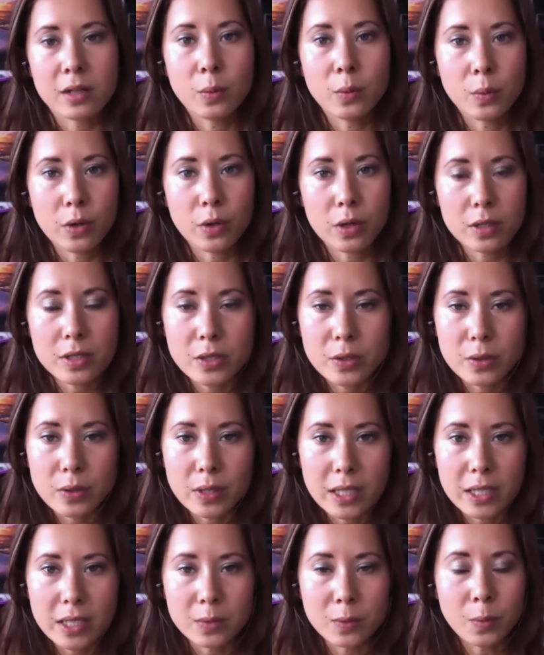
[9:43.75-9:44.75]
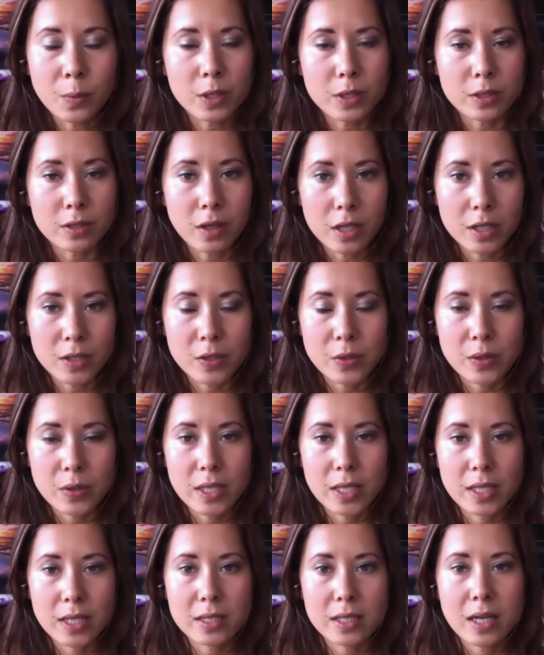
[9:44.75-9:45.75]
what to eat, what not to
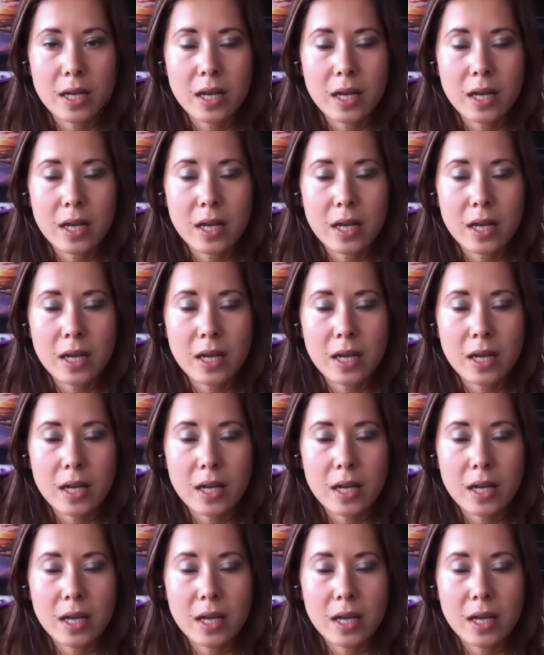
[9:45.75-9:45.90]
eat.